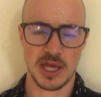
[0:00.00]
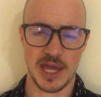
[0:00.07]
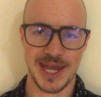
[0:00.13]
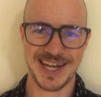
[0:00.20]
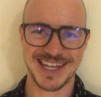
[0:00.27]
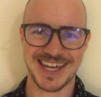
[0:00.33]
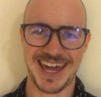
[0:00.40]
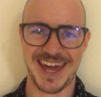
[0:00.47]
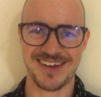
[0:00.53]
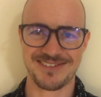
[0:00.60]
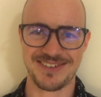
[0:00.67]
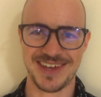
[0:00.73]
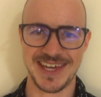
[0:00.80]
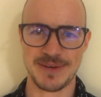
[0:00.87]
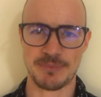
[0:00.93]
And
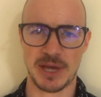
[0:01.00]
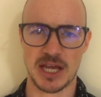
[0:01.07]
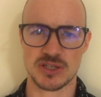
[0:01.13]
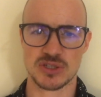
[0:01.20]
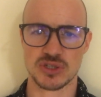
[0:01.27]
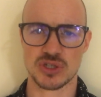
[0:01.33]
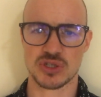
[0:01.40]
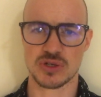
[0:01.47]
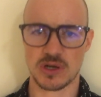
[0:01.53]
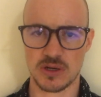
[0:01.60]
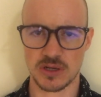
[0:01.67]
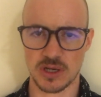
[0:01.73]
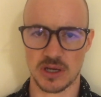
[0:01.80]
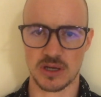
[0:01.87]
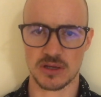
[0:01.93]
caffeine makes it
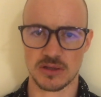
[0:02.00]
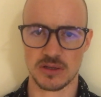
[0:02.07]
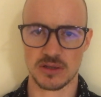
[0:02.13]
stronger,